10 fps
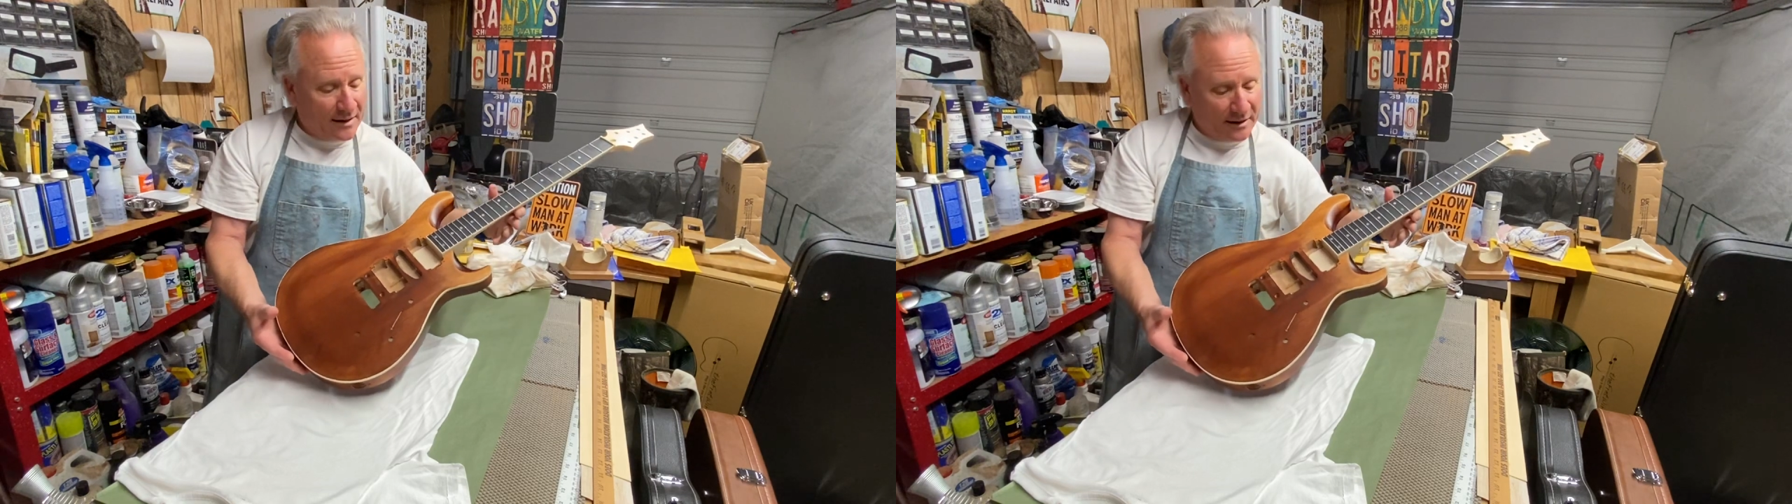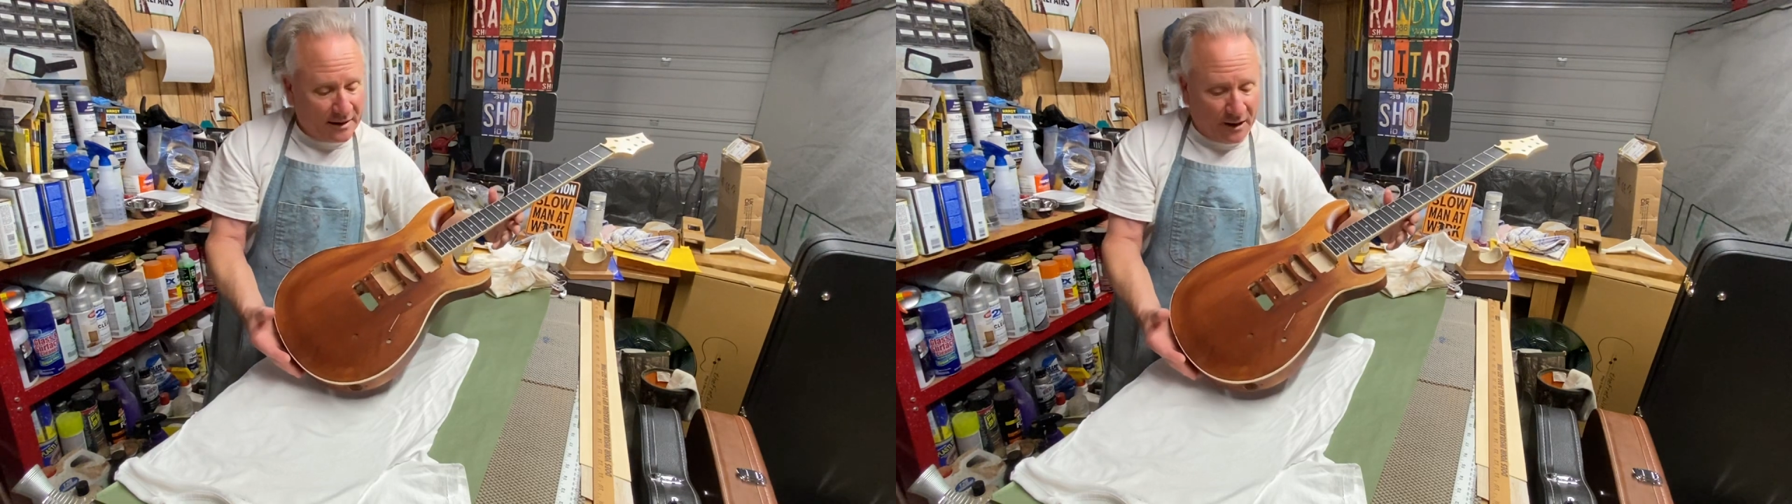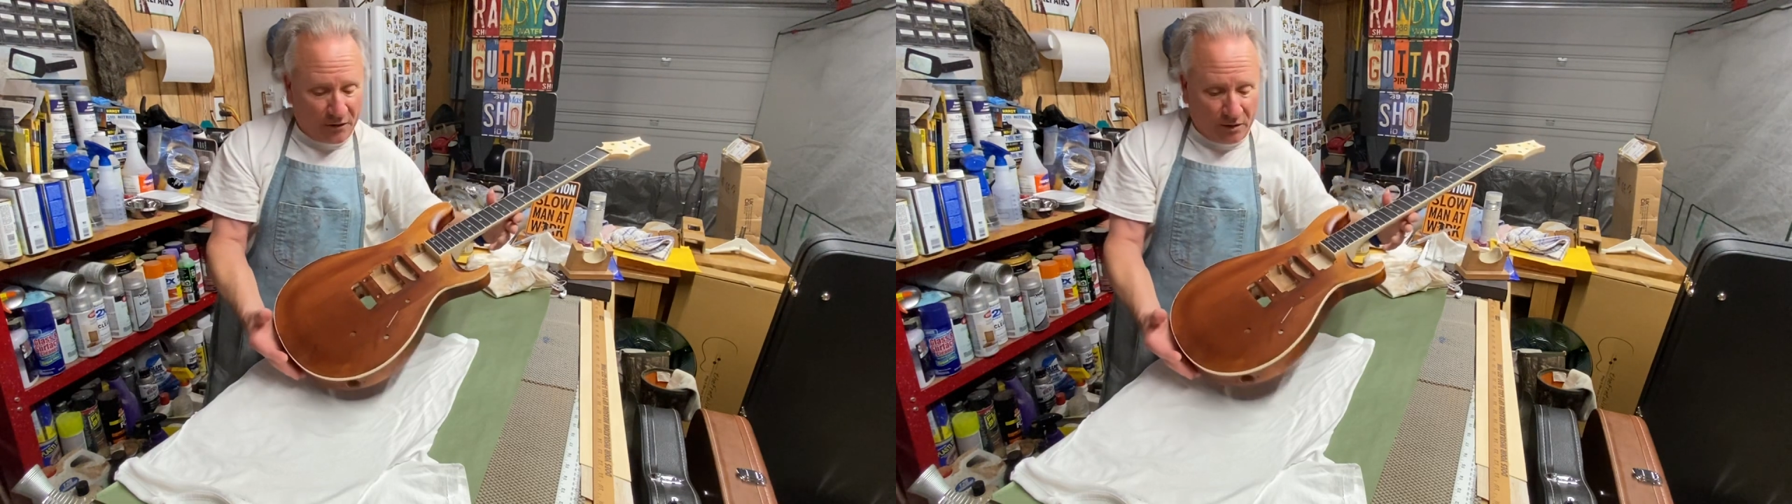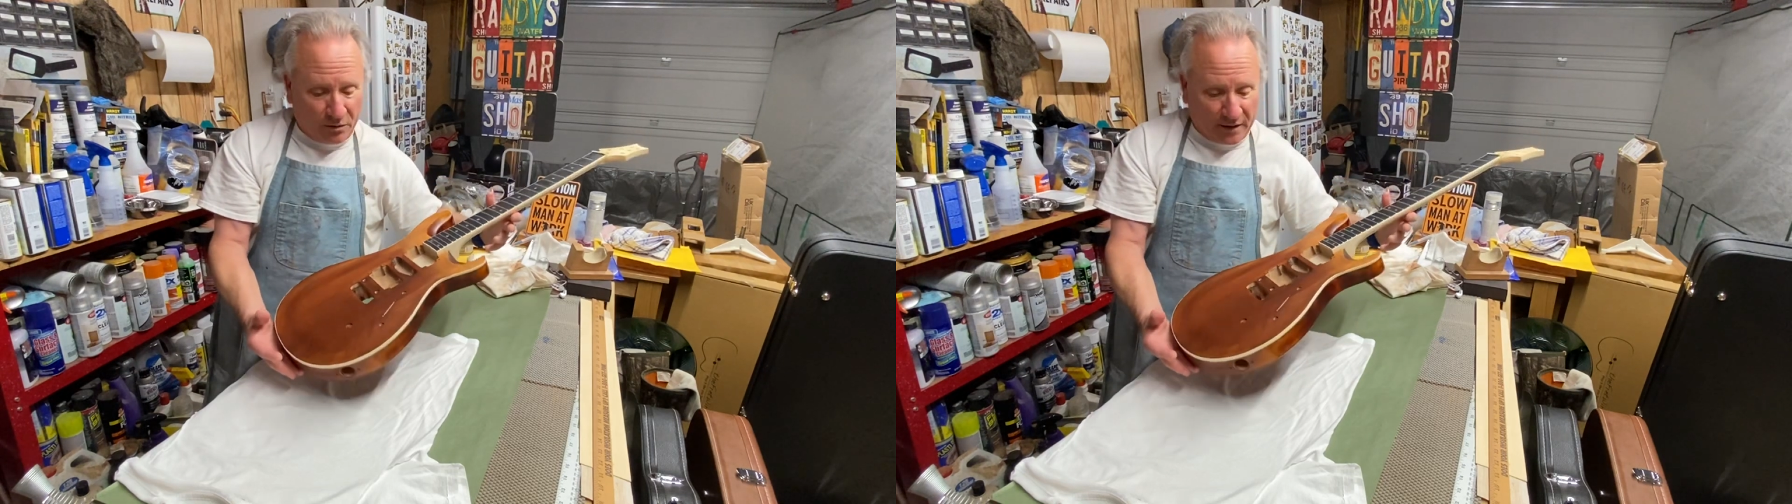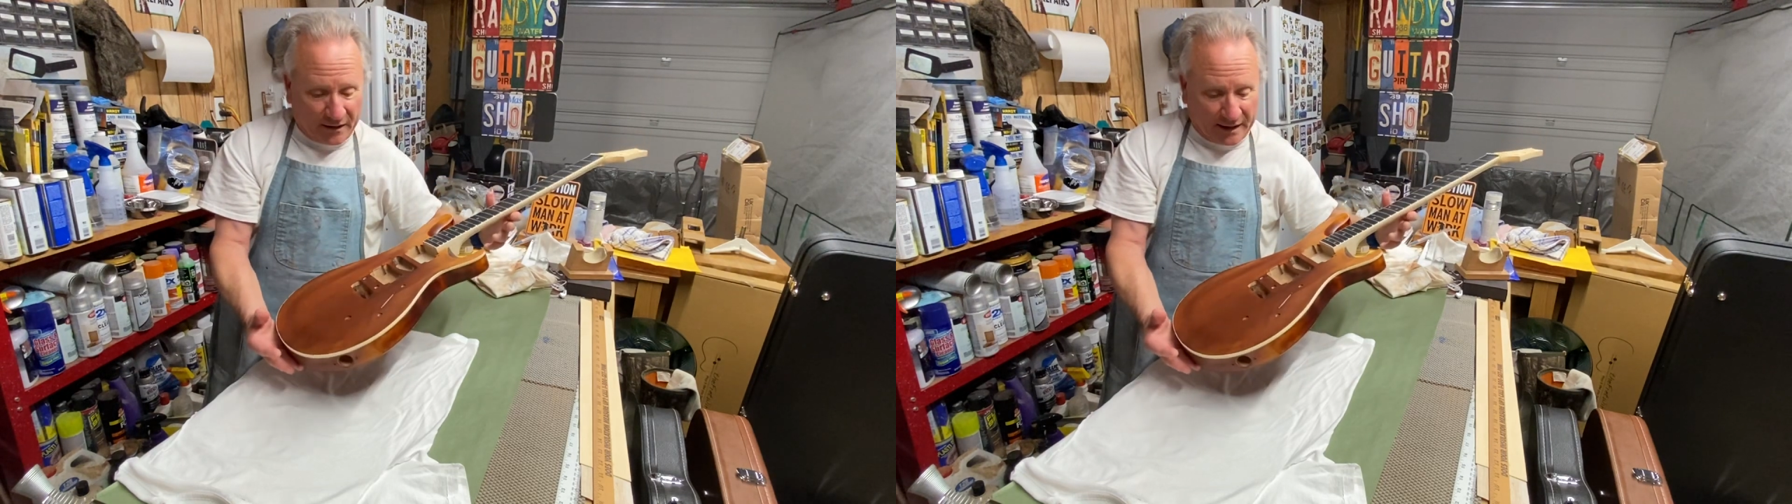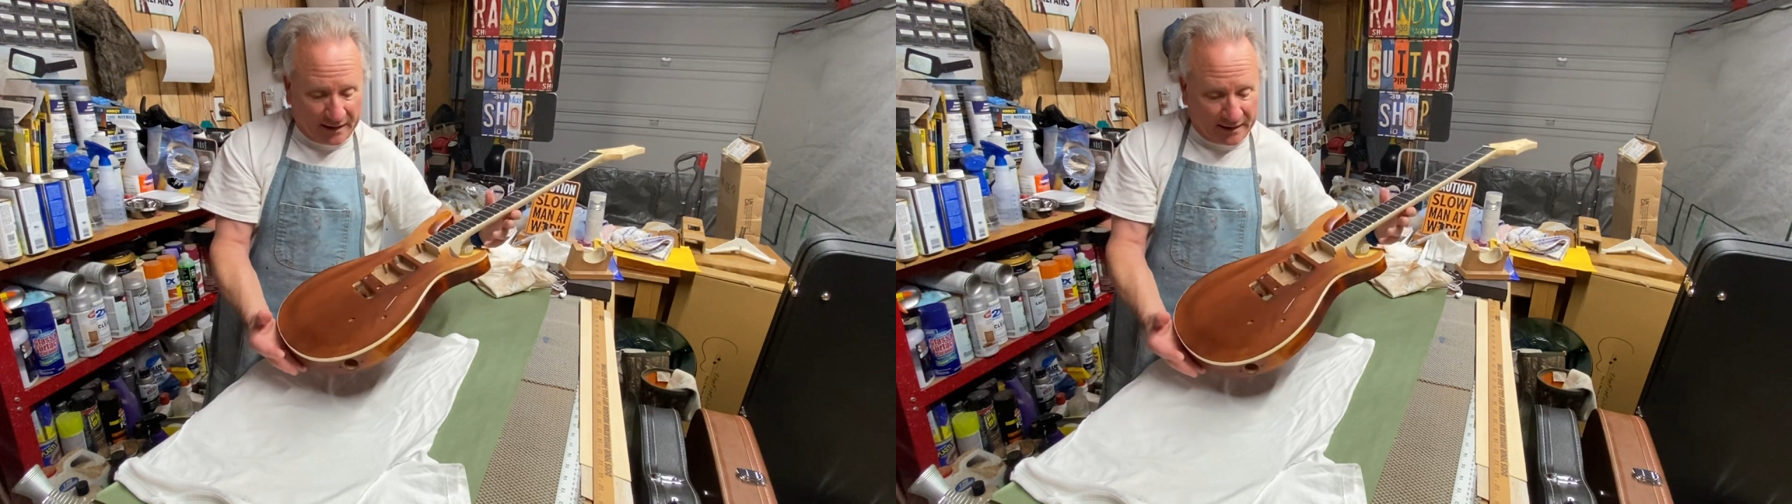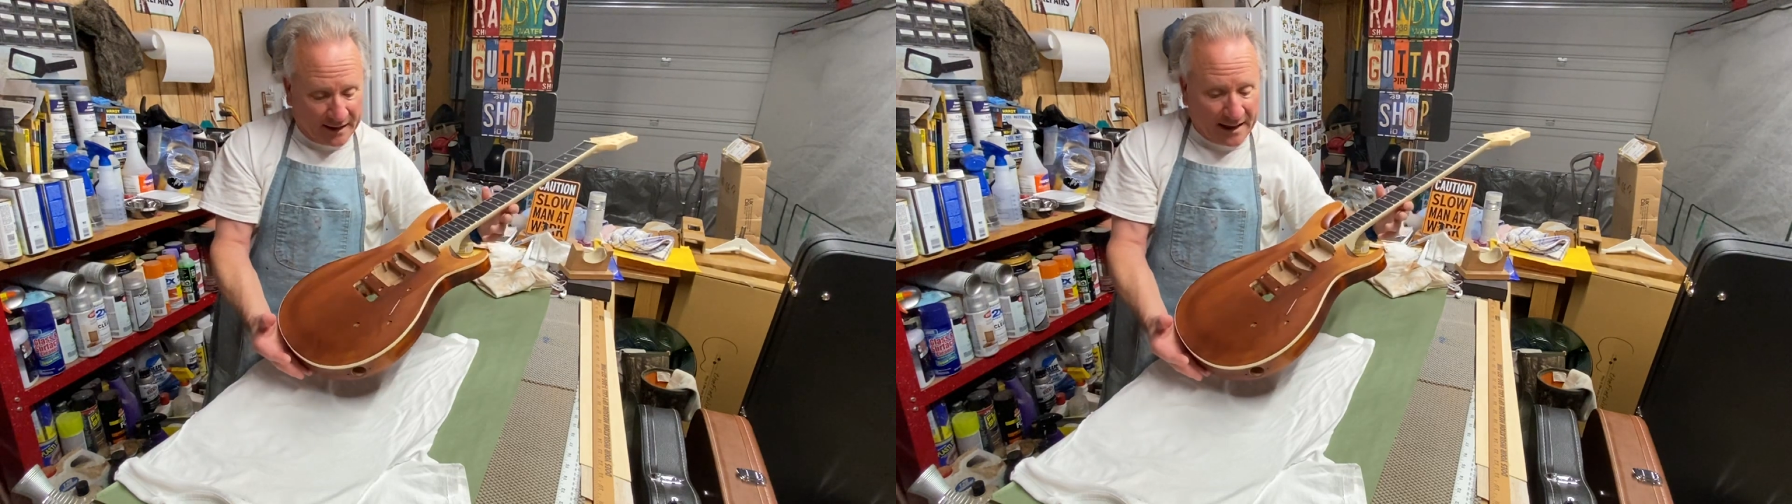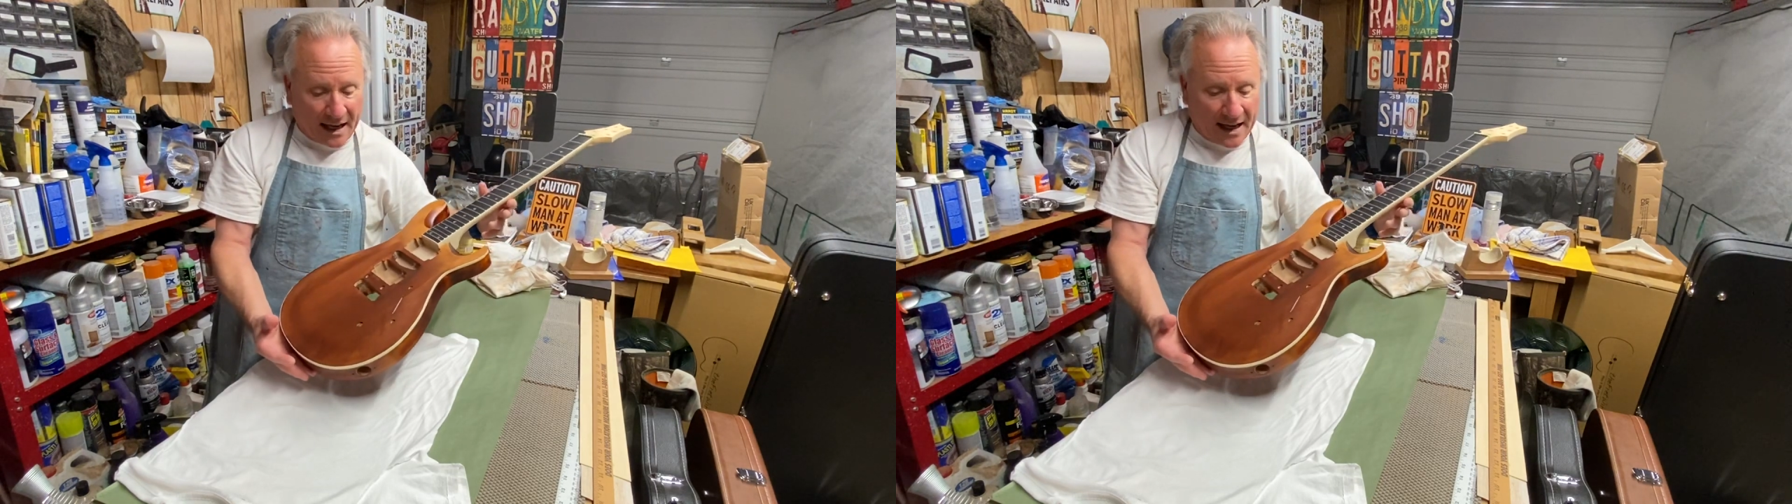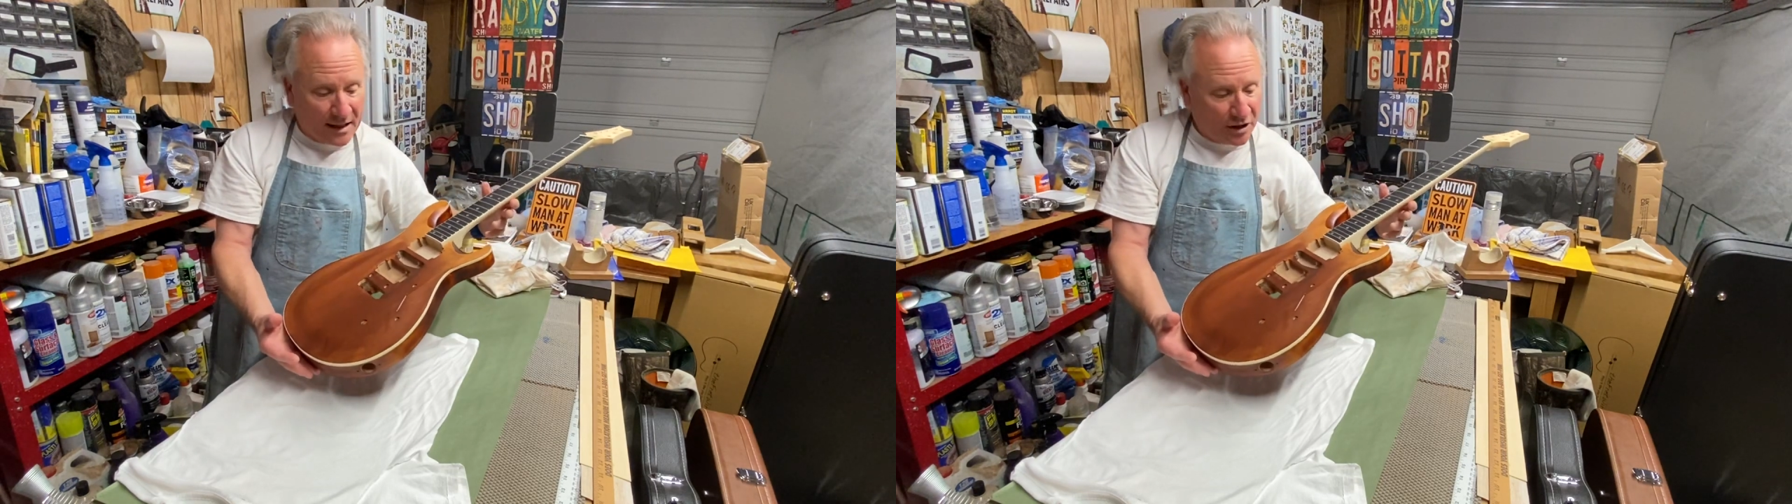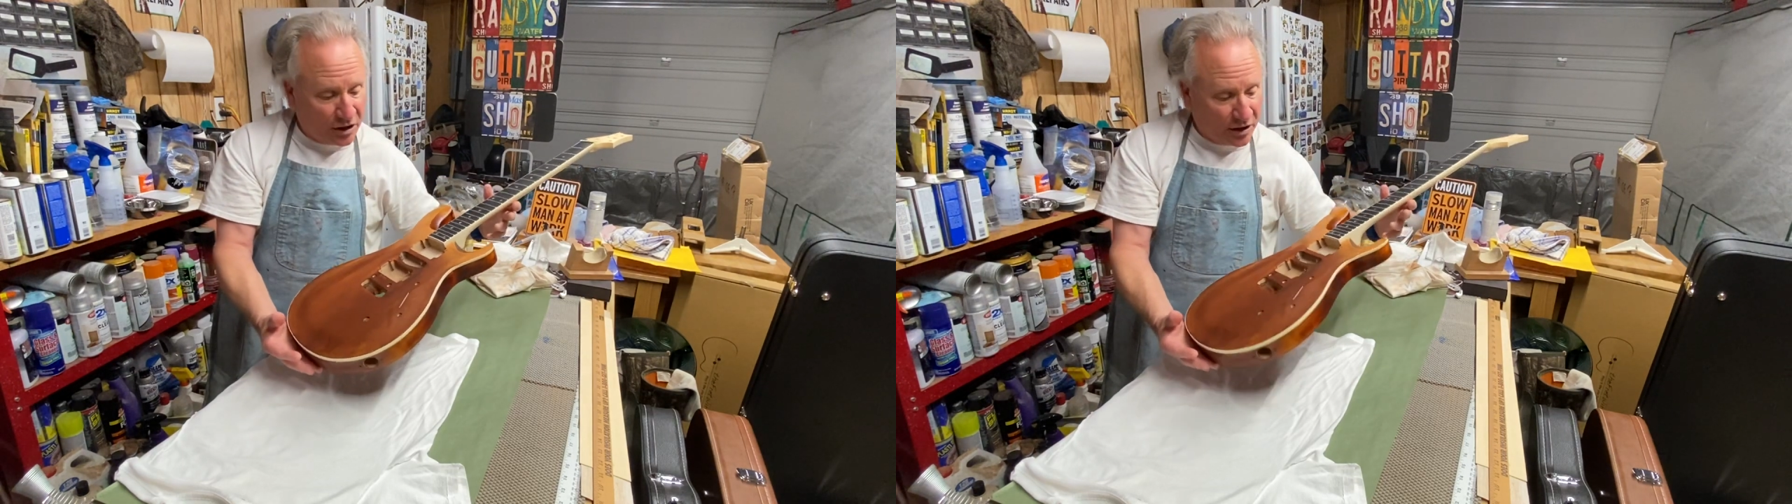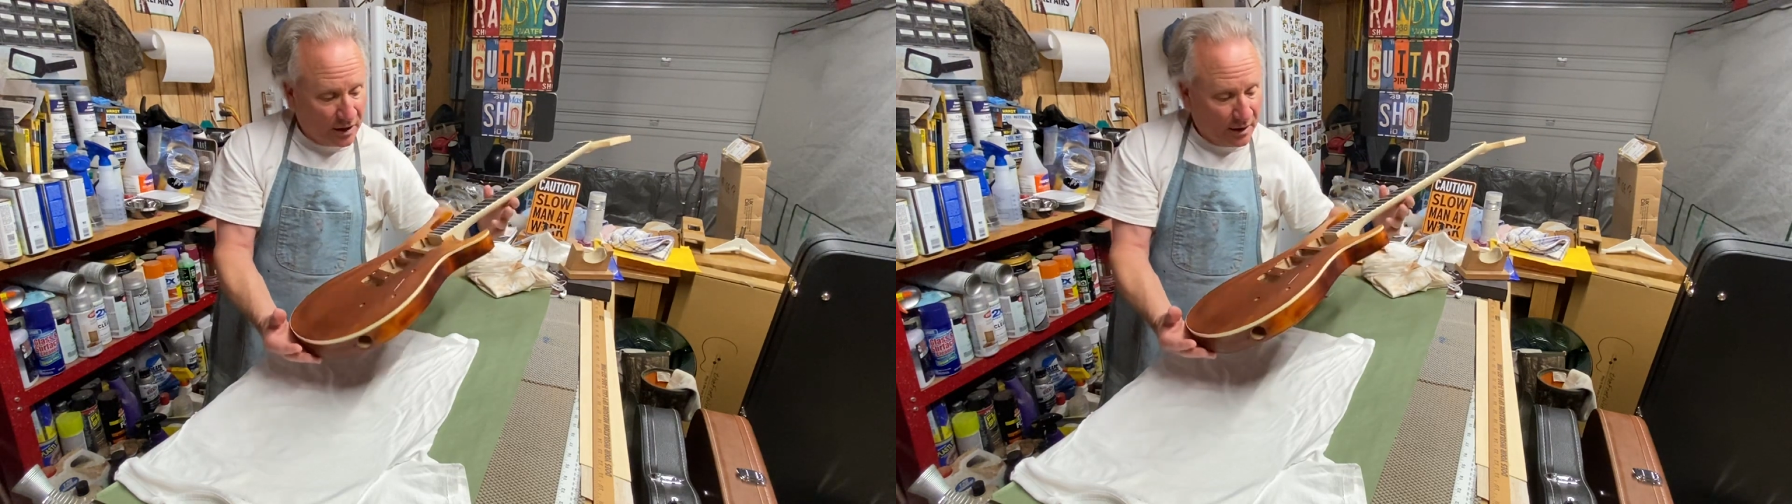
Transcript: and see if you really think I ought to just